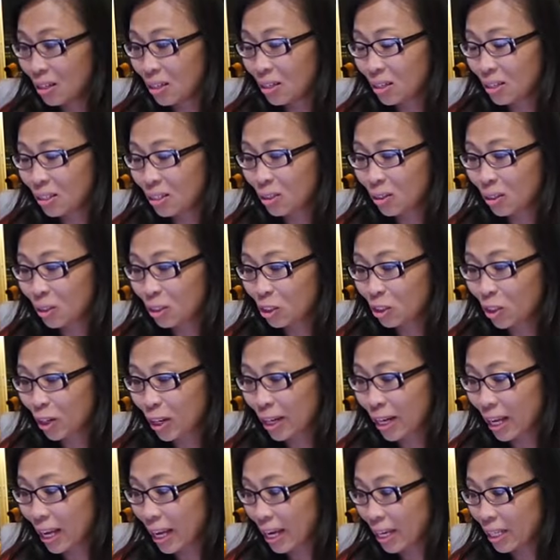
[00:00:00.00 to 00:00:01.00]
So I'll try
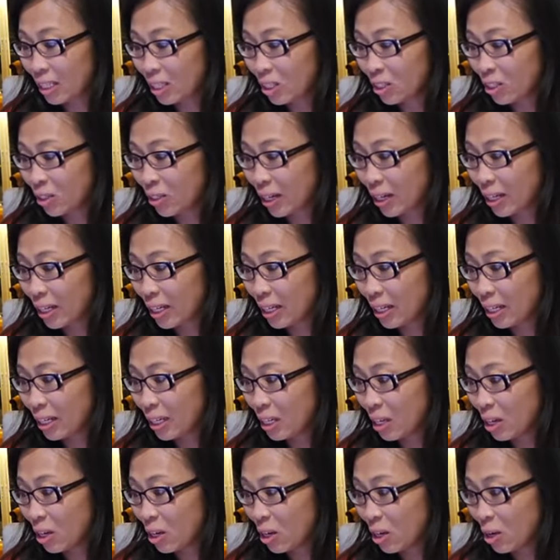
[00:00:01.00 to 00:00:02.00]
to answer
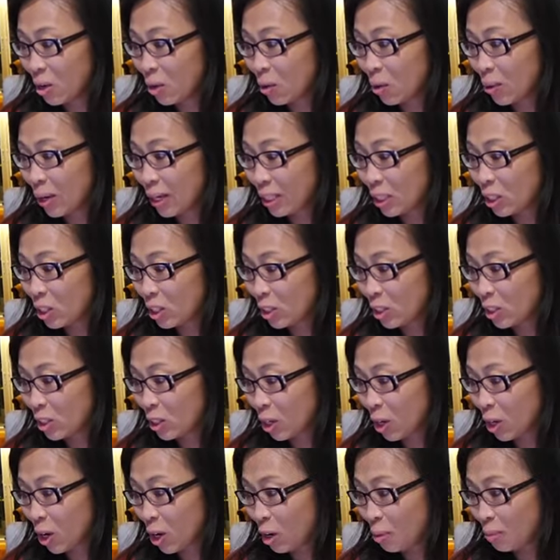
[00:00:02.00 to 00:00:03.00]
any questions or
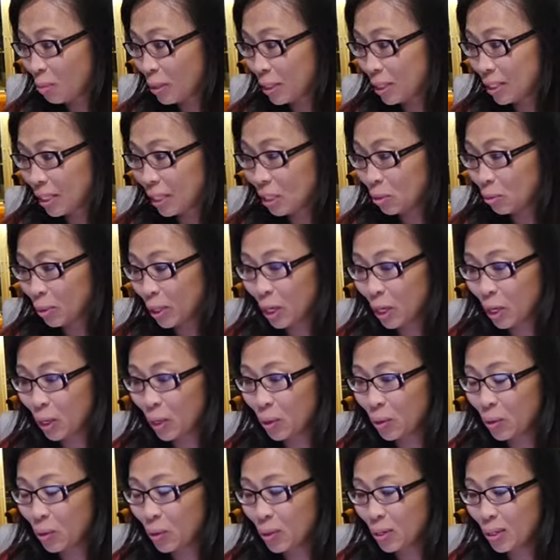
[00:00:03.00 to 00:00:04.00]
comments as we
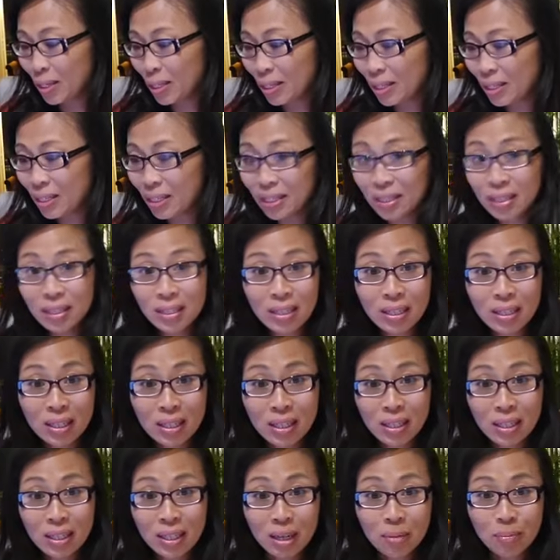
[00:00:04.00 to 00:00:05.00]
go.
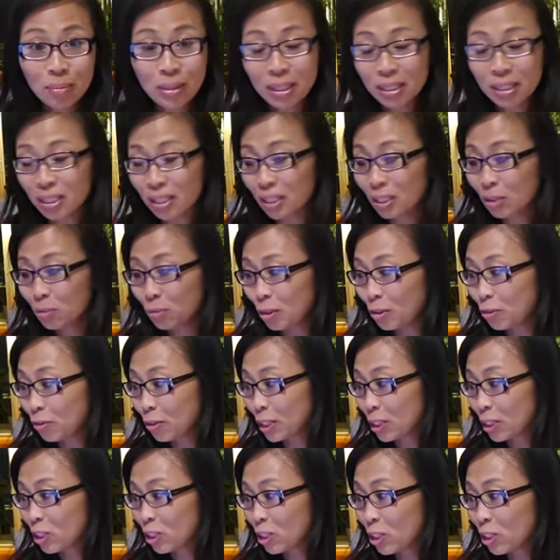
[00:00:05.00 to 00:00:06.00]
Let me just
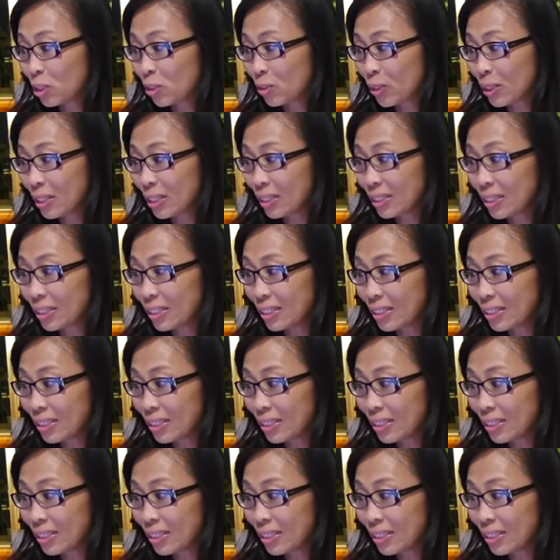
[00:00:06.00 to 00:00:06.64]
refresh the screen.